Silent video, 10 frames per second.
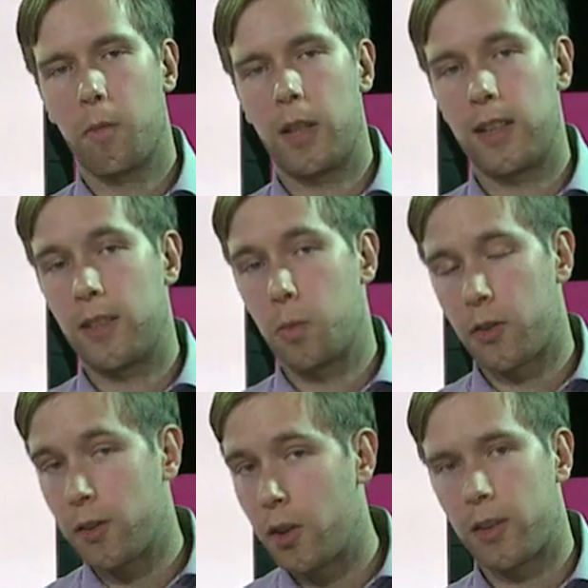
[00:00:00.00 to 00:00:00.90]
but it
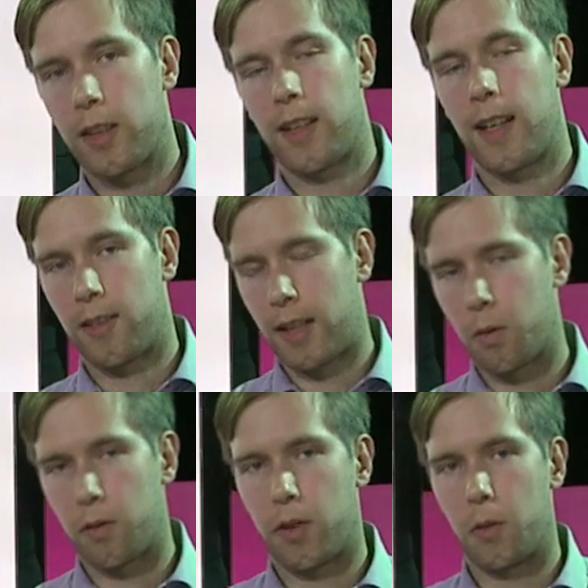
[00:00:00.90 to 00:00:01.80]
was not a cash
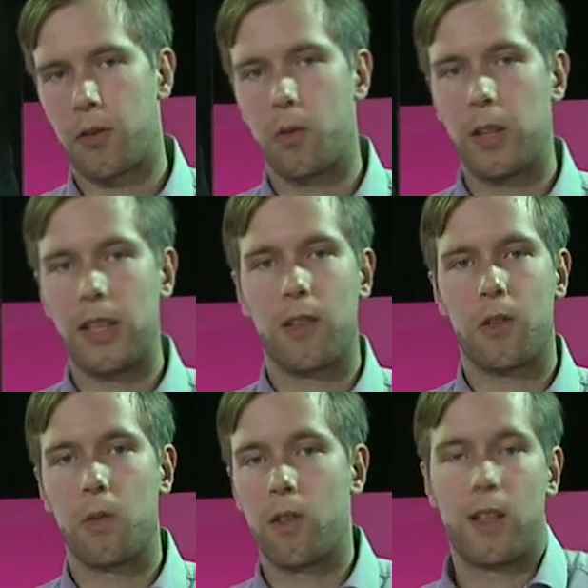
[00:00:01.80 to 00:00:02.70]
outflow, so we need
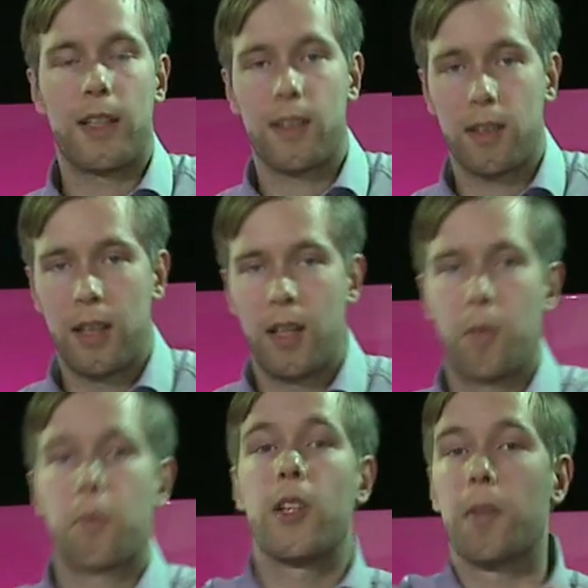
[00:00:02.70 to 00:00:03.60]
to
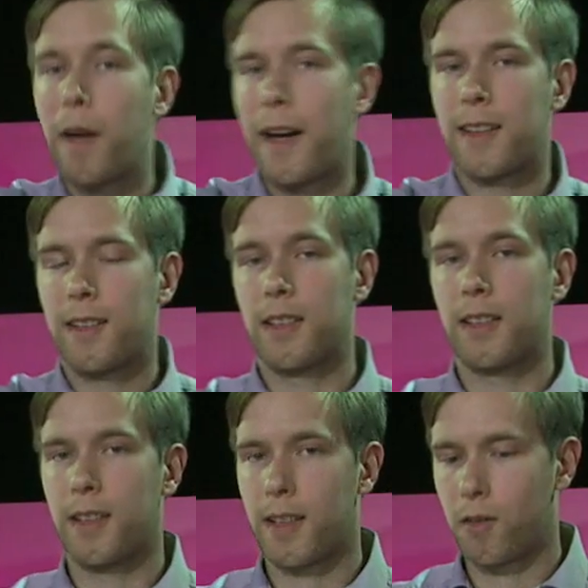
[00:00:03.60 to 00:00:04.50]
put it back
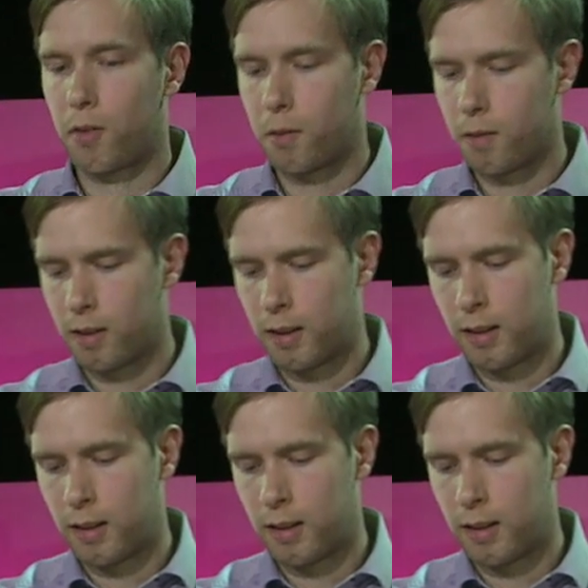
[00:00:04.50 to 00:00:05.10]
in the cash flow.